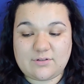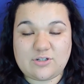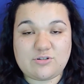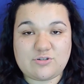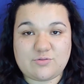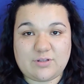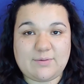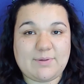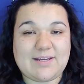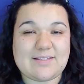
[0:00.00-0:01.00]
usually
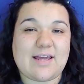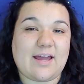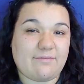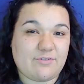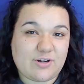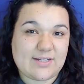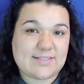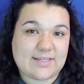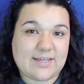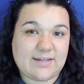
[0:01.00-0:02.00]
because I have dry
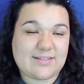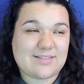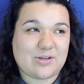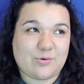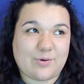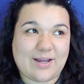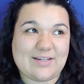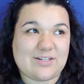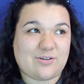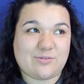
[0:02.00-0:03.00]
skin, so I
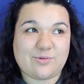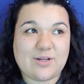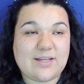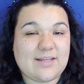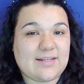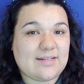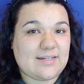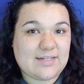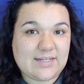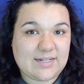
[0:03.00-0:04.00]
don't
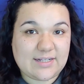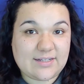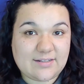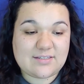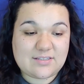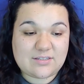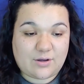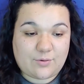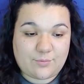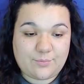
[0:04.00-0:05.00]
need it.
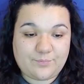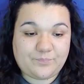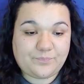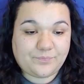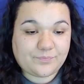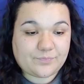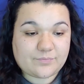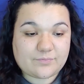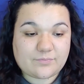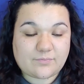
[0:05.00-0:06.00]
So
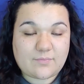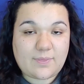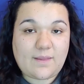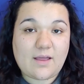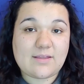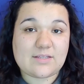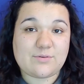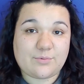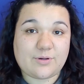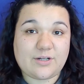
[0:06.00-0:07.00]
that's
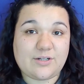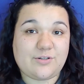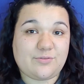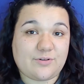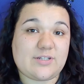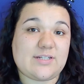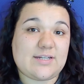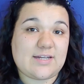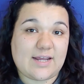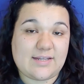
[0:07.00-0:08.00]
what we're gonna do for
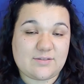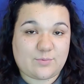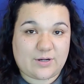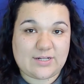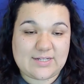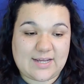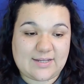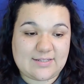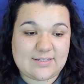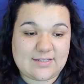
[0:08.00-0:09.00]
today's wear
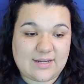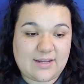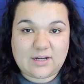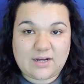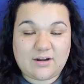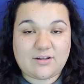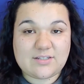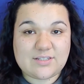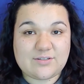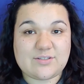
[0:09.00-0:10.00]
test, and
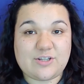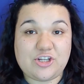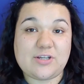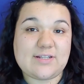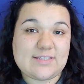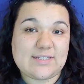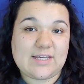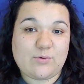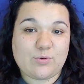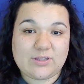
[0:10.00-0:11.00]
also so you can
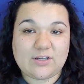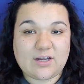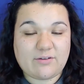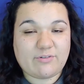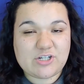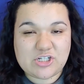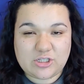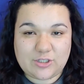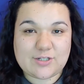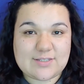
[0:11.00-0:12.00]
see what the coverage
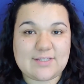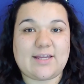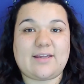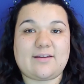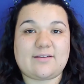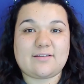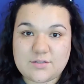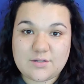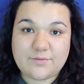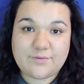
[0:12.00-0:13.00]
looks like.
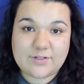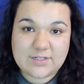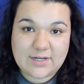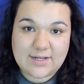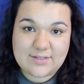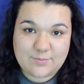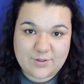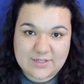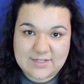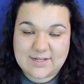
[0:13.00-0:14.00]
So for today's
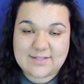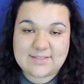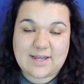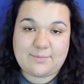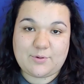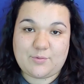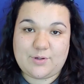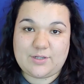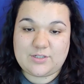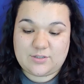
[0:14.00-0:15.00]
wear test, I'm
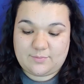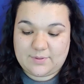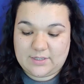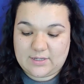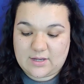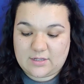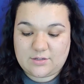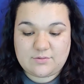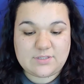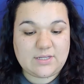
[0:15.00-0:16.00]
going to be
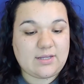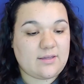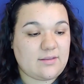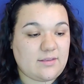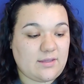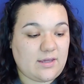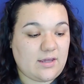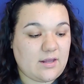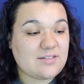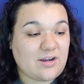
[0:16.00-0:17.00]
using
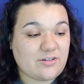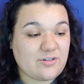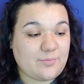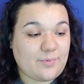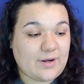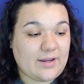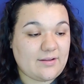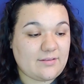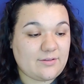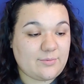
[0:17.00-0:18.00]
the Dr.
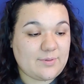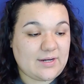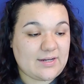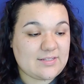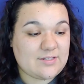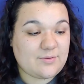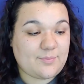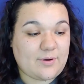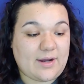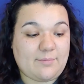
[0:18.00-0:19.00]
Brandt Luminizer
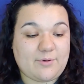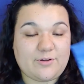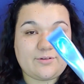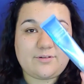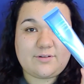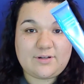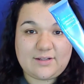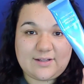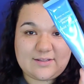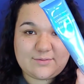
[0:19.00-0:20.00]
Primer,
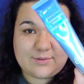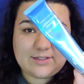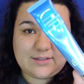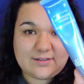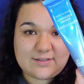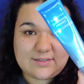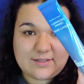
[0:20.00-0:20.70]
and that's what it looks